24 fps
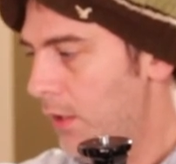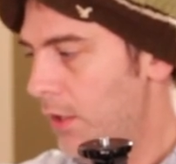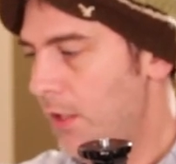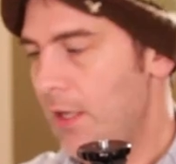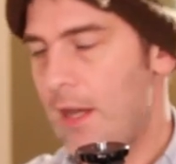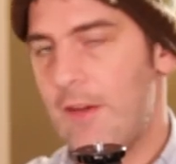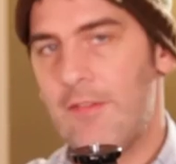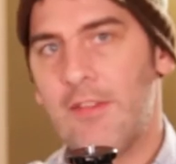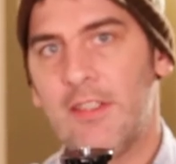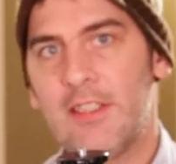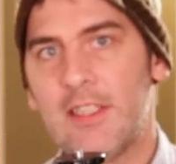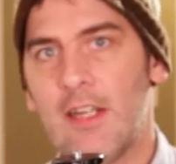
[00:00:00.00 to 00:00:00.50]
you
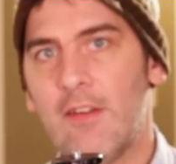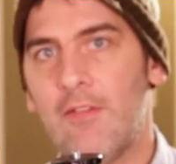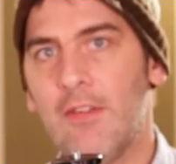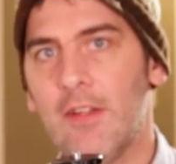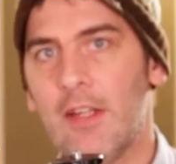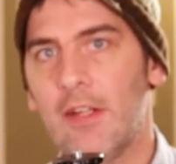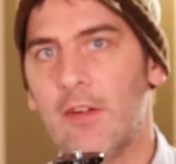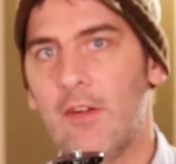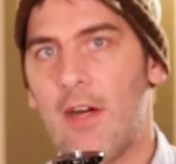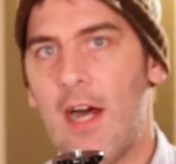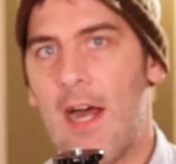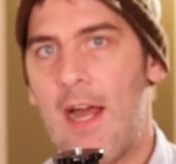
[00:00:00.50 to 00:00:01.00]
have yourself a
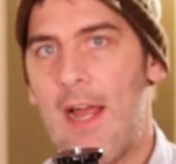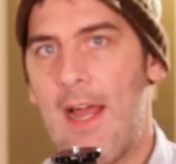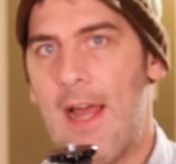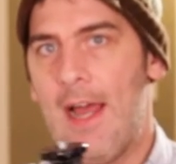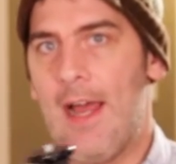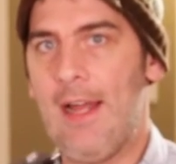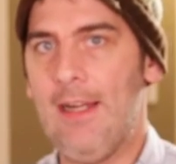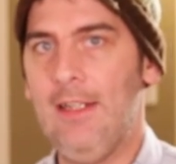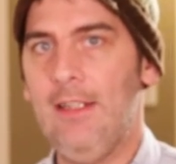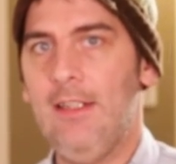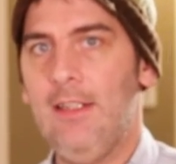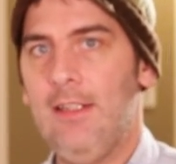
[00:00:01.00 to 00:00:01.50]
little
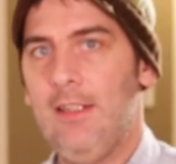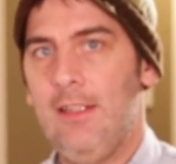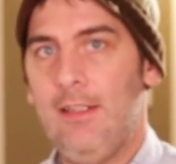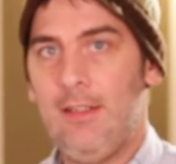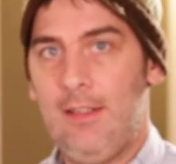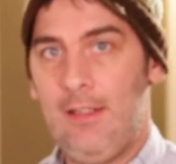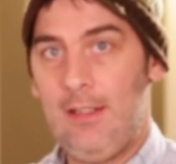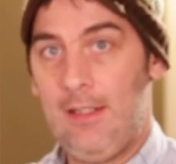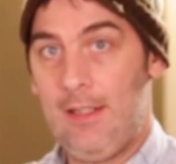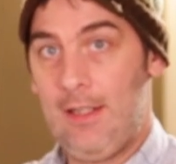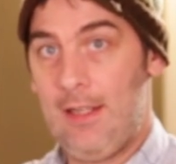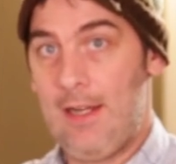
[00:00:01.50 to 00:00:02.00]
hi-hat
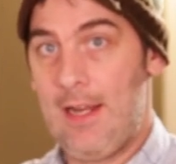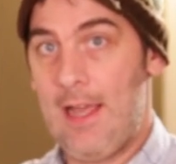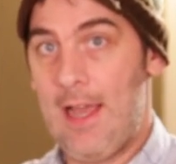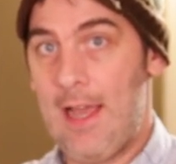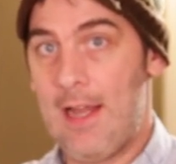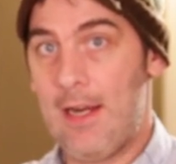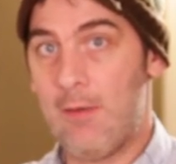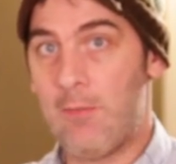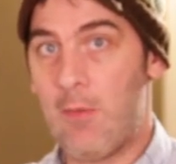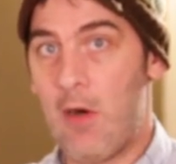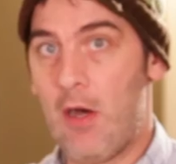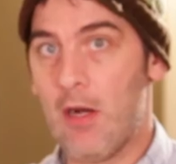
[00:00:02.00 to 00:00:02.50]

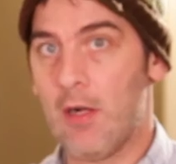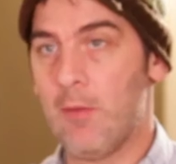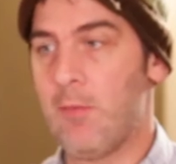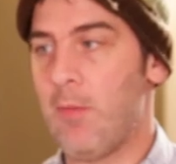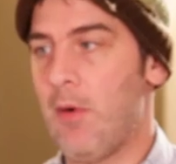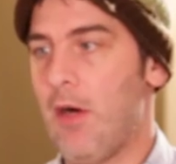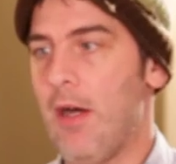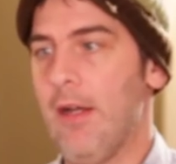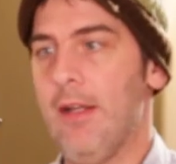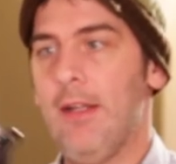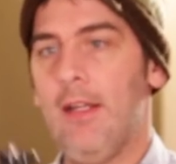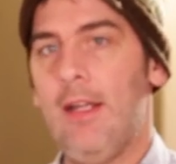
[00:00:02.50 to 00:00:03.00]
and a
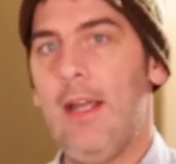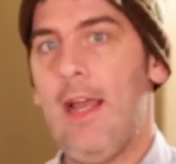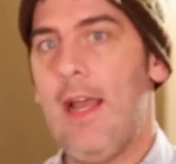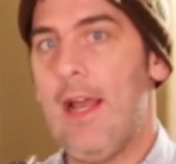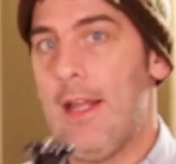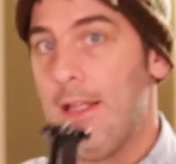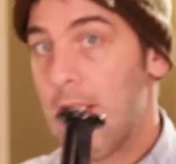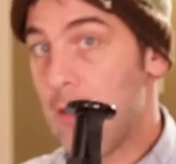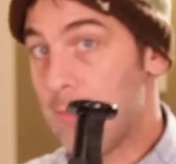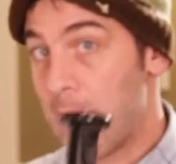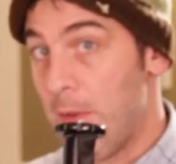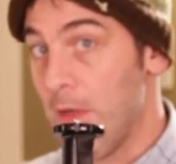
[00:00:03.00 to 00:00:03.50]
monopod,
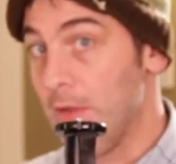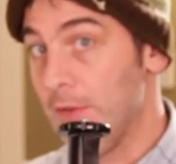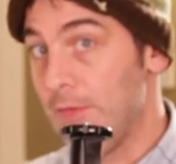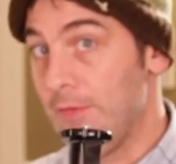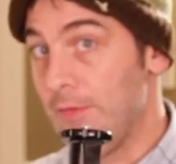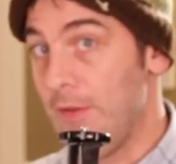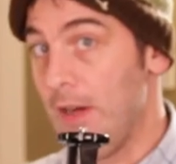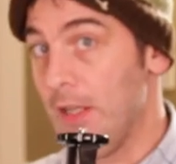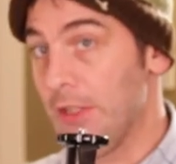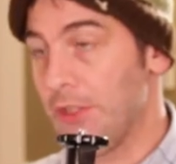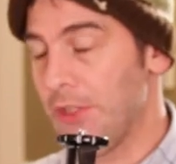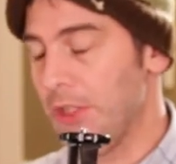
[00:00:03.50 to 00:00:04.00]
and they're both
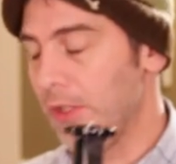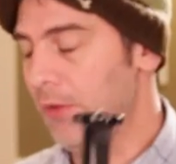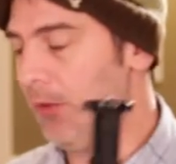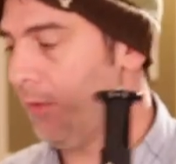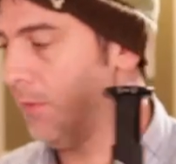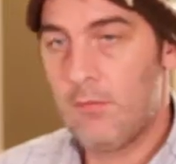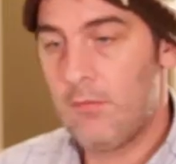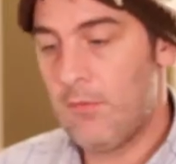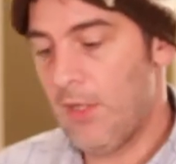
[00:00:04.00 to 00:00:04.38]
functional.